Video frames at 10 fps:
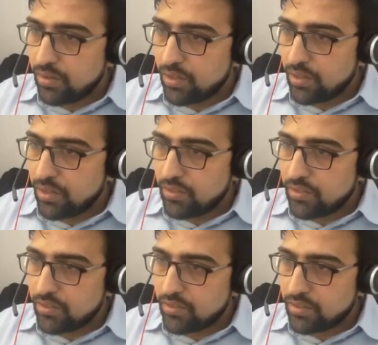
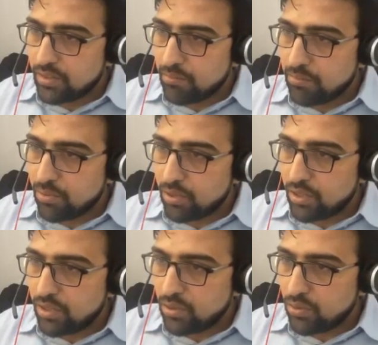It's
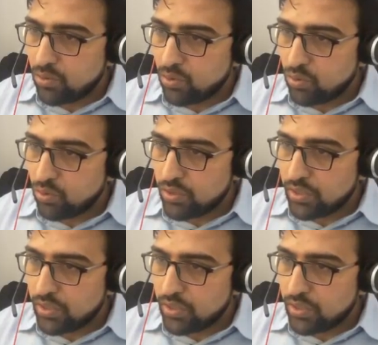important to choose